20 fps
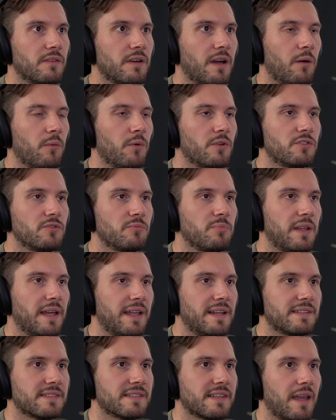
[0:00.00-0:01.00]
I want to play
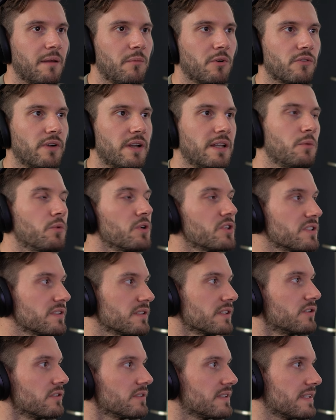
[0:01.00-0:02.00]
this game already, which is
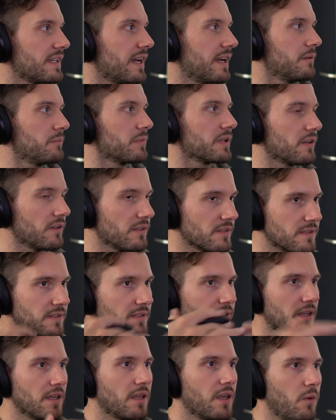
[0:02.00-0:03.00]
a good sign because
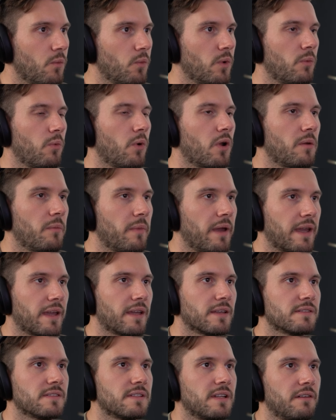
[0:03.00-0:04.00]
we want to
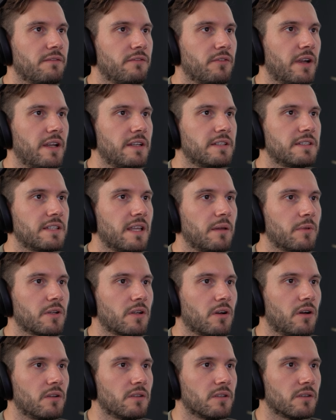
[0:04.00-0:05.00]
make stuff for entertainment
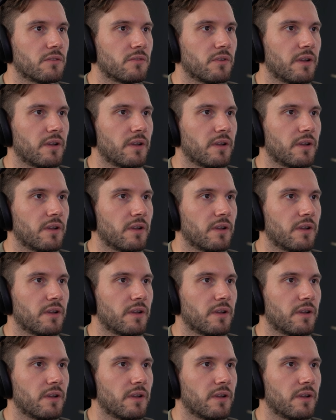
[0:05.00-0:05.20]
content,